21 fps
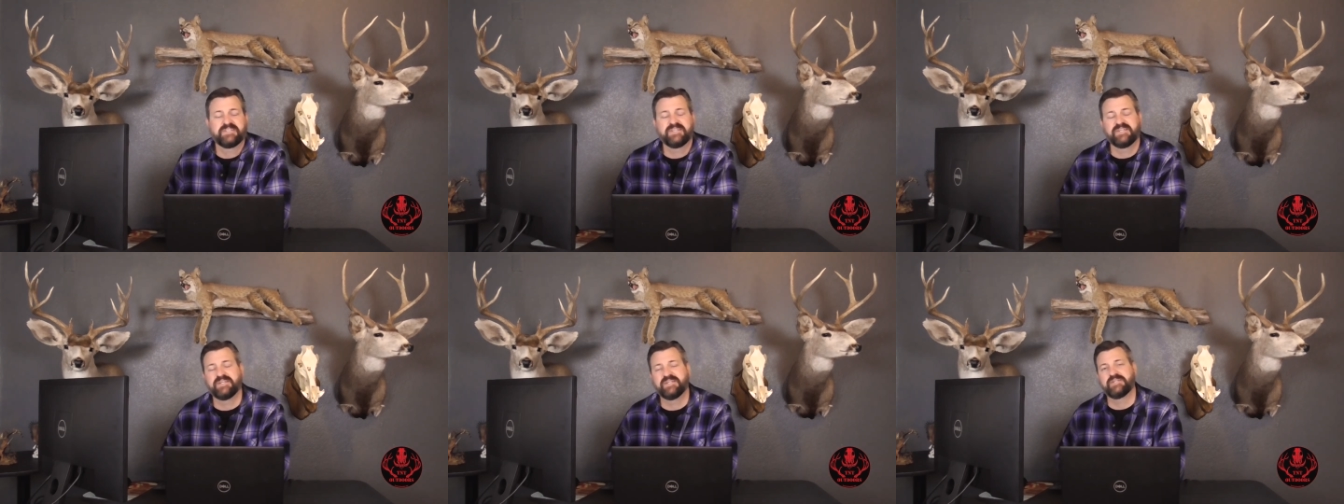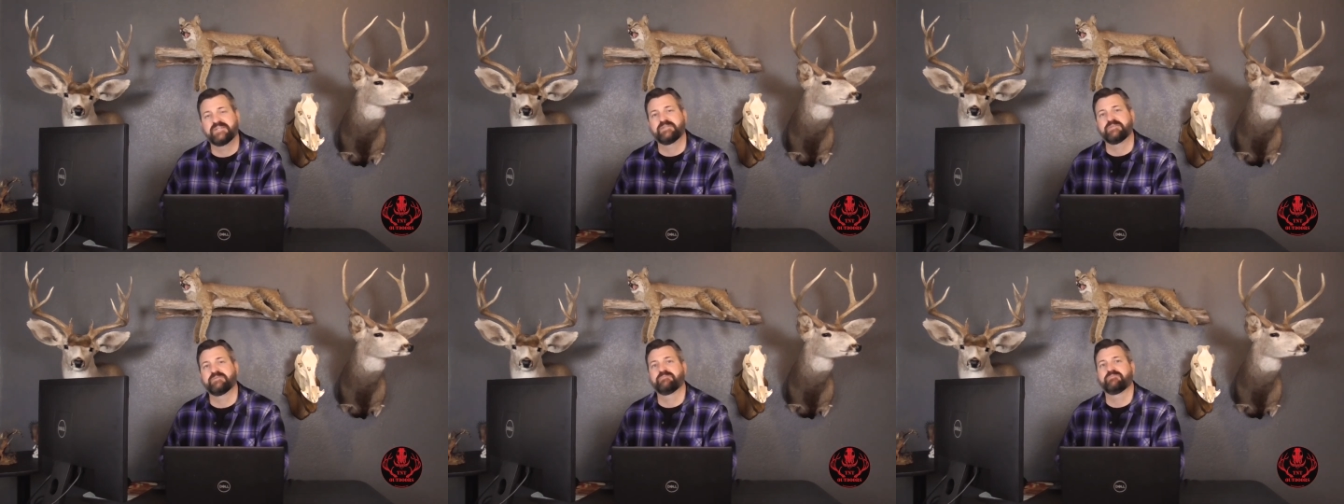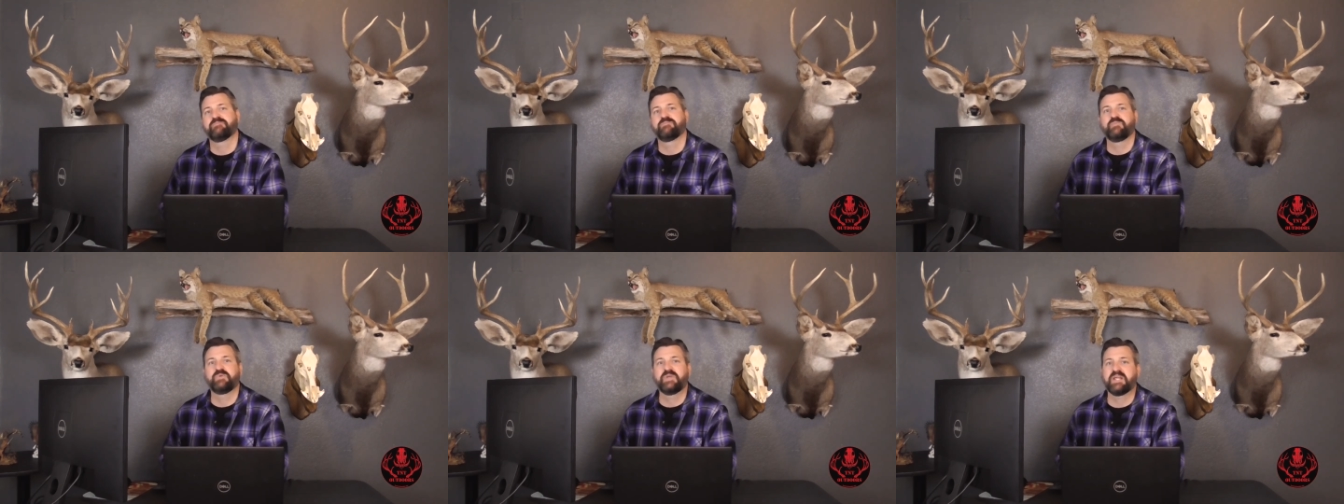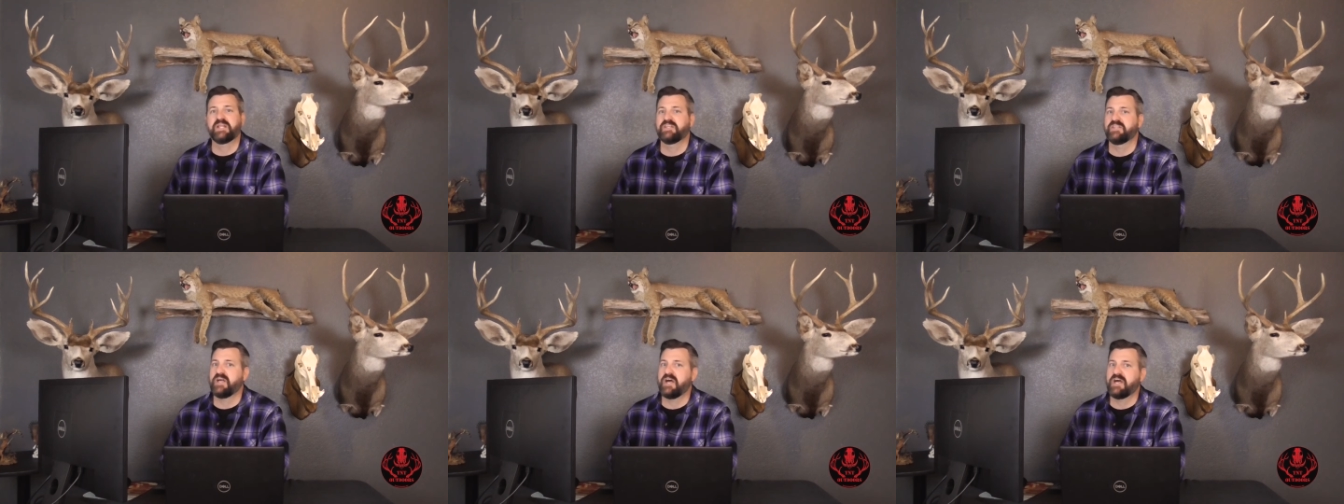We
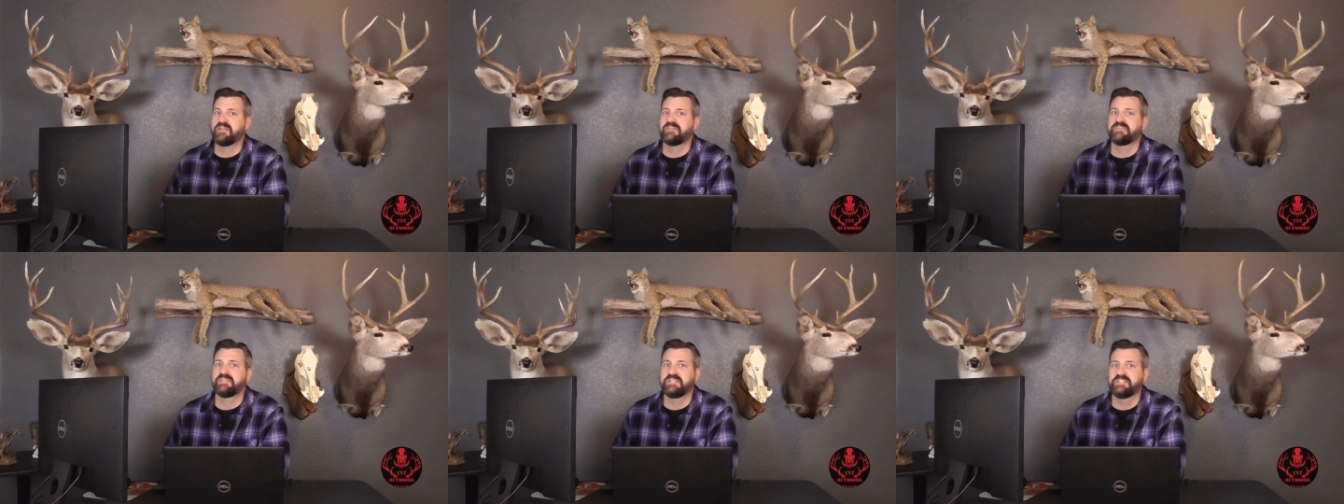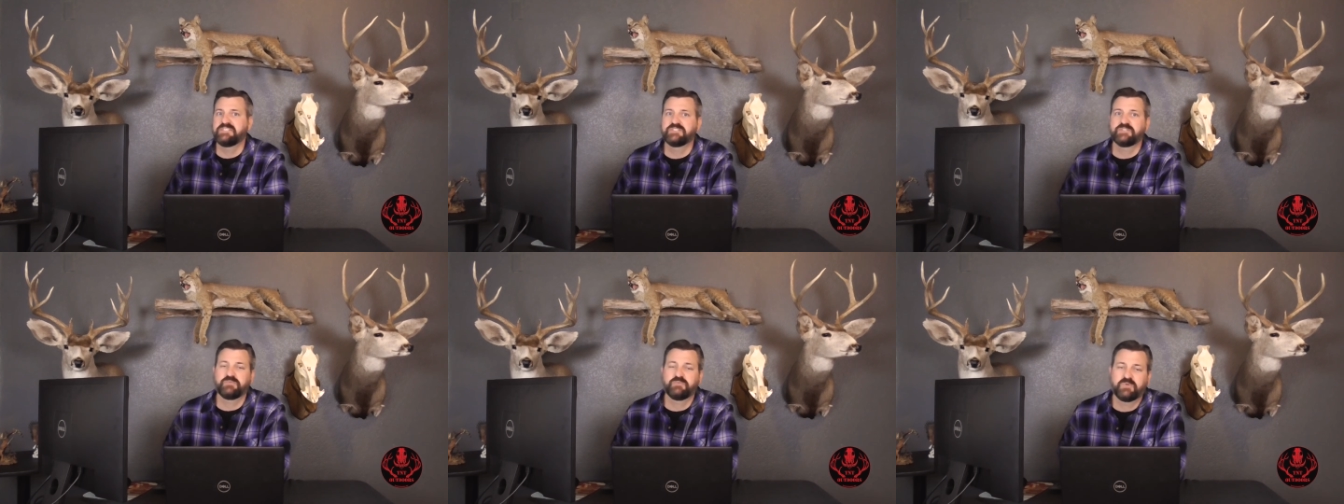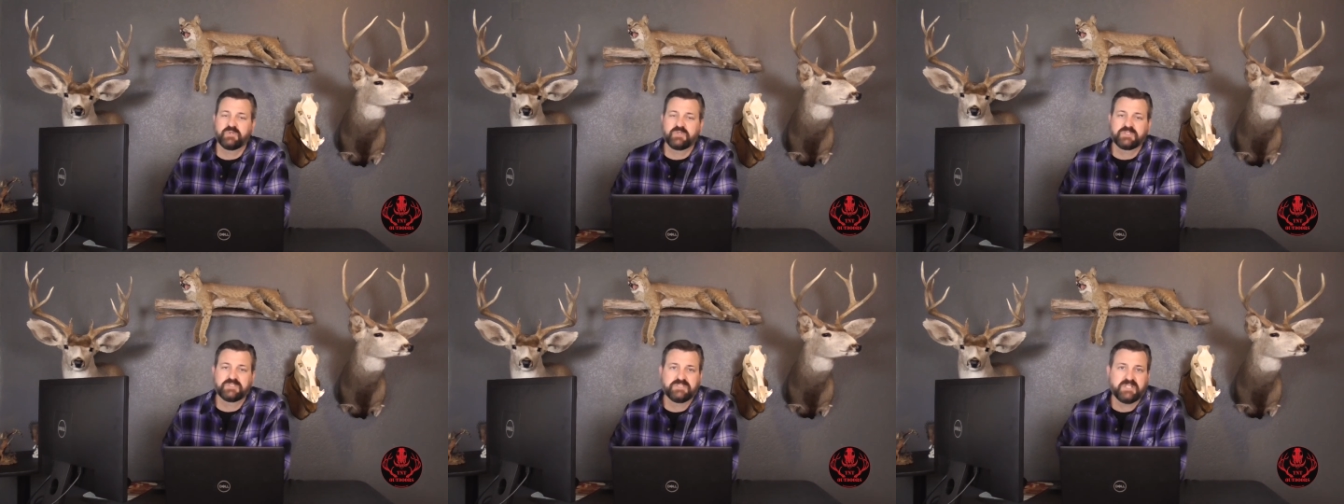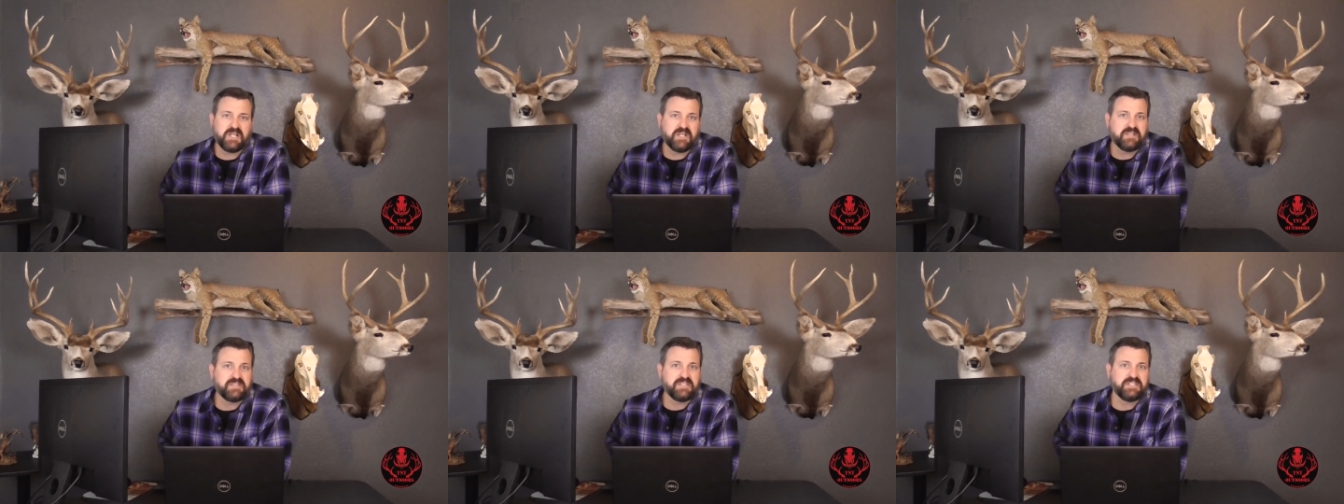got a lot of things in the works,
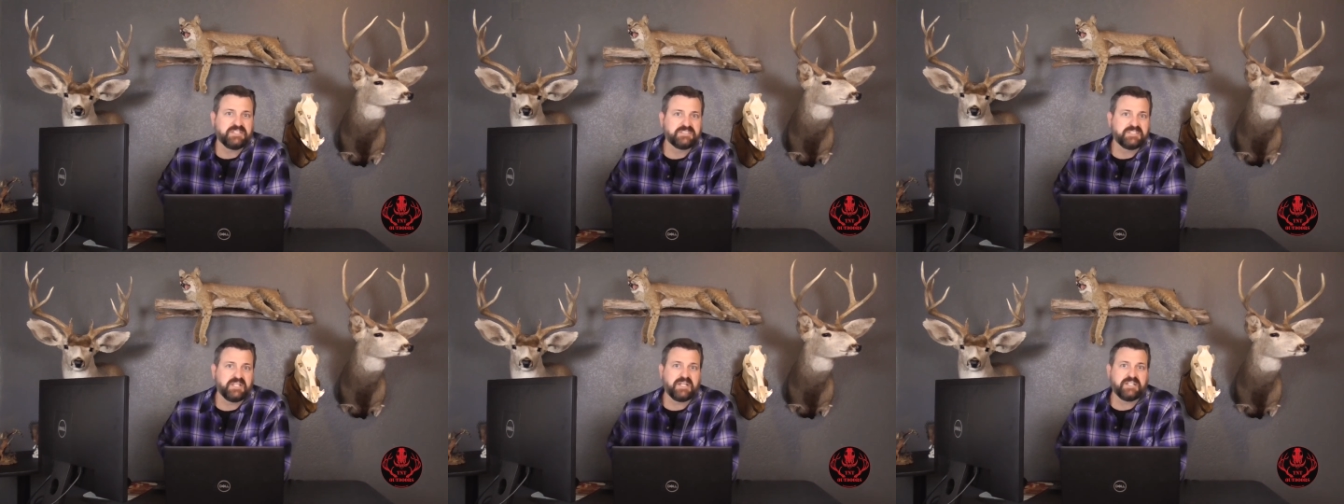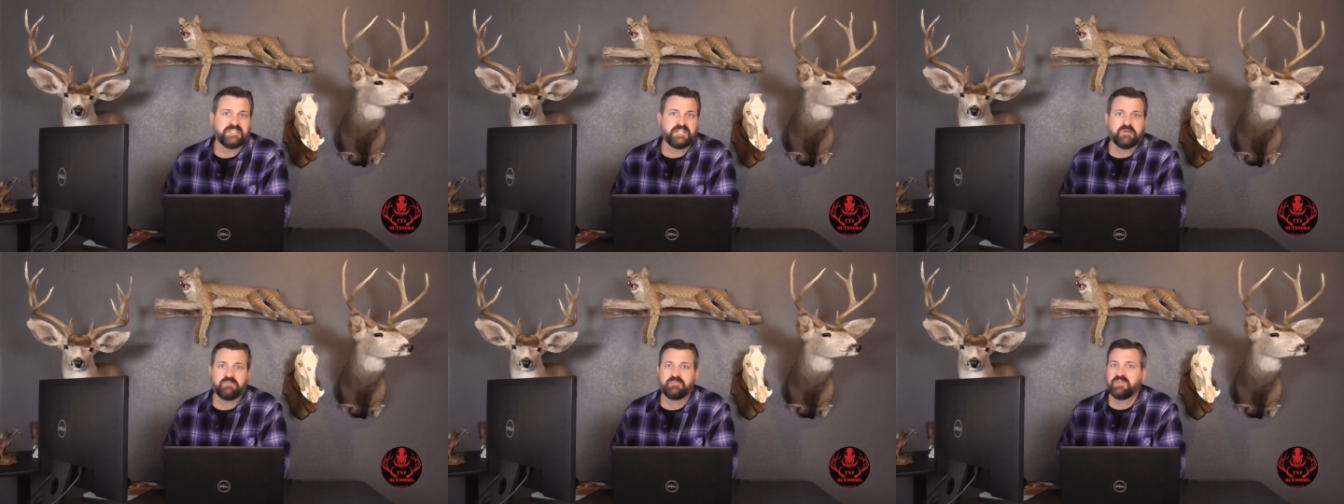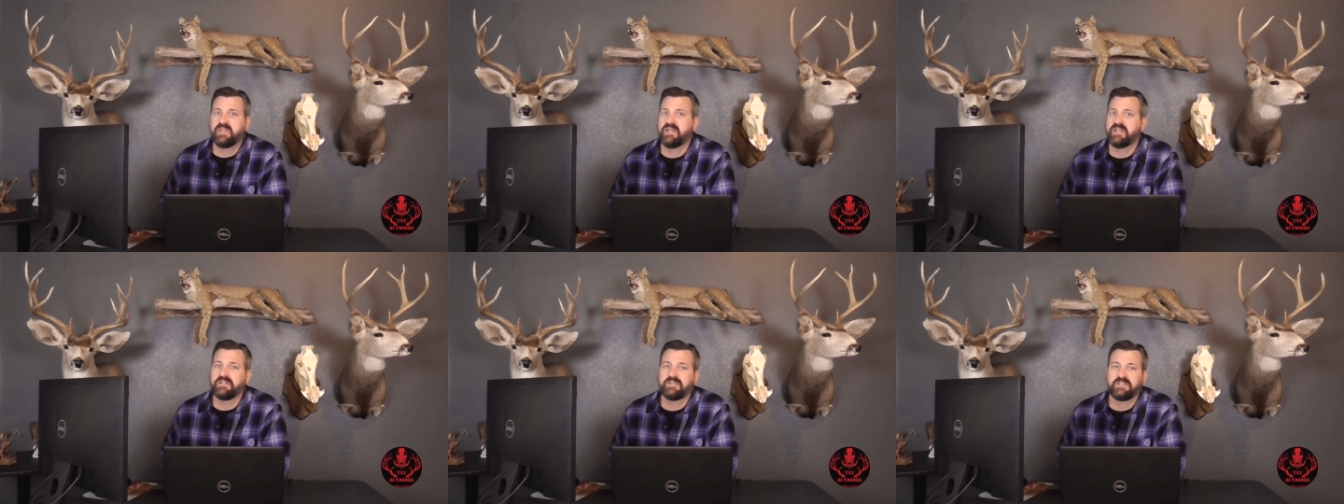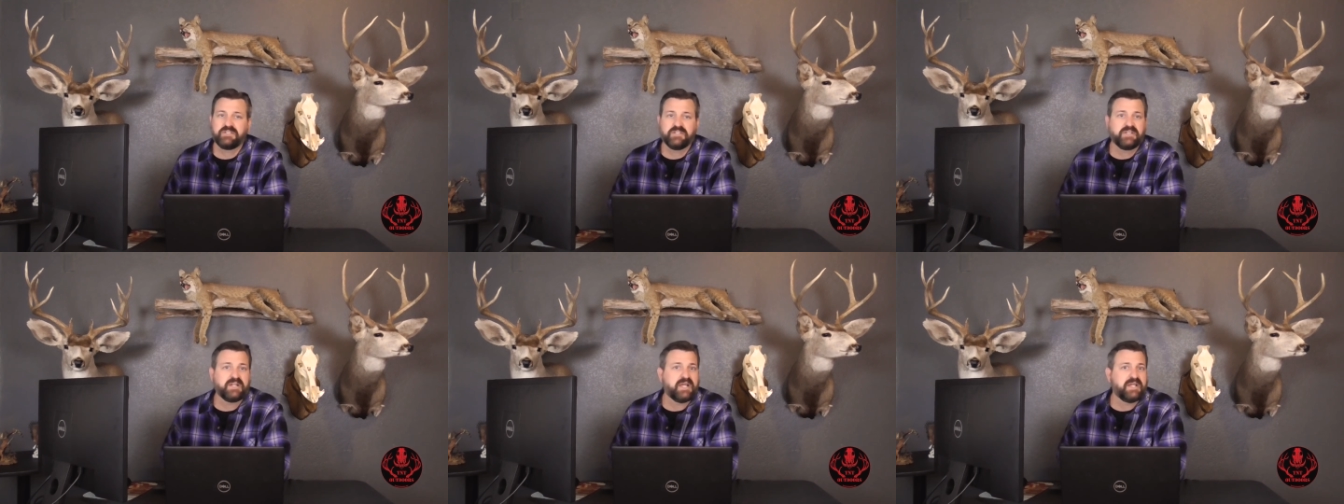a lot of things lined up, a lot
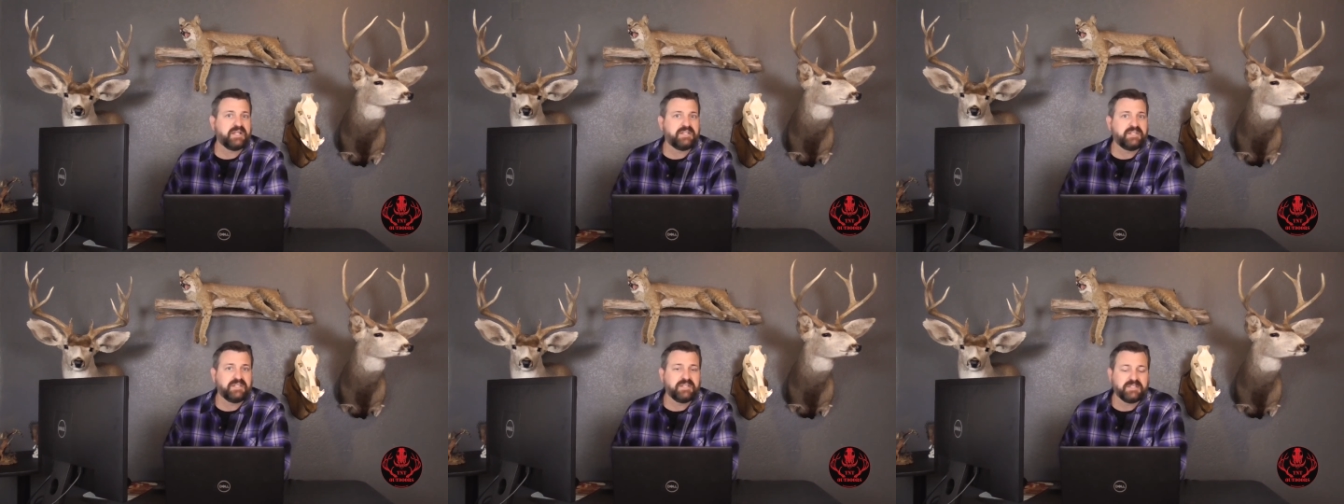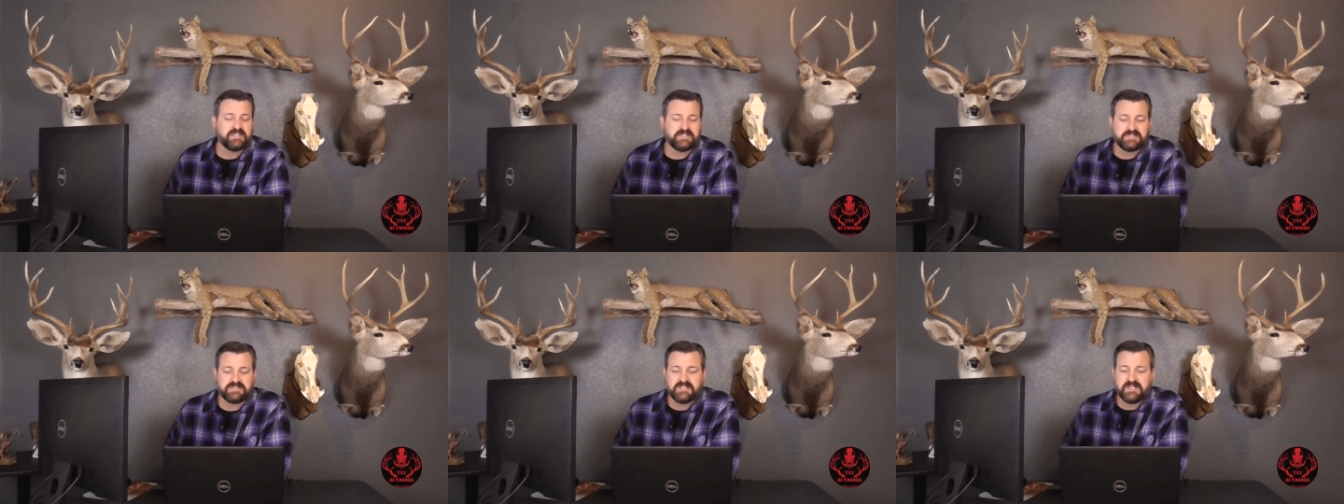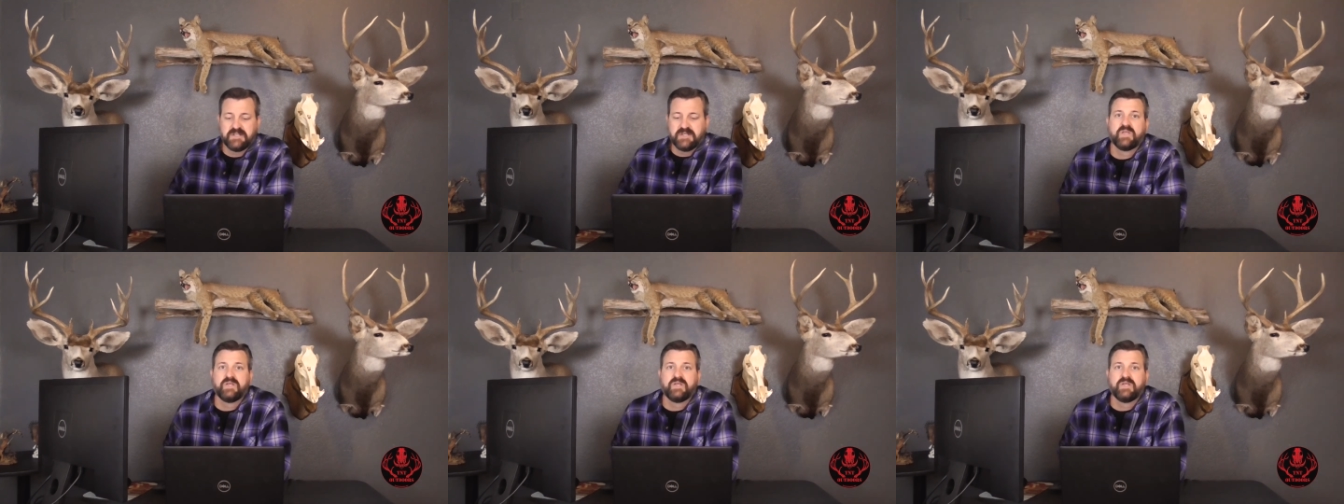of good ideas.